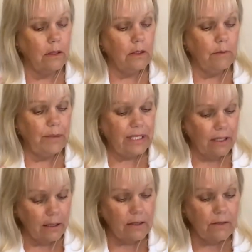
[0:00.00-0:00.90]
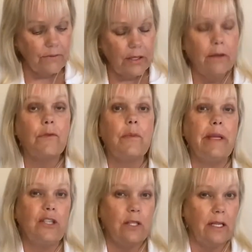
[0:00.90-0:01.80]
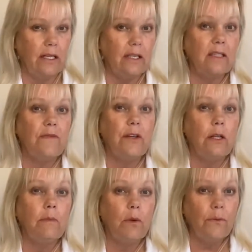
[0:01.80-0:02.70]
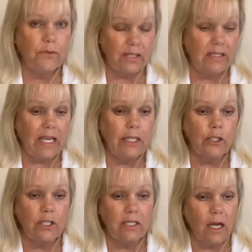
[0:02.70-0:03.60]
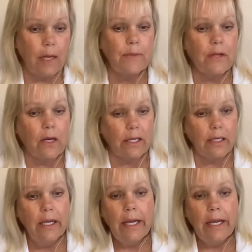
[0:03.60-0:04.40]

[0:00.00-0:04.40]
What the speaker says: because of the information that is available since ancient times on it.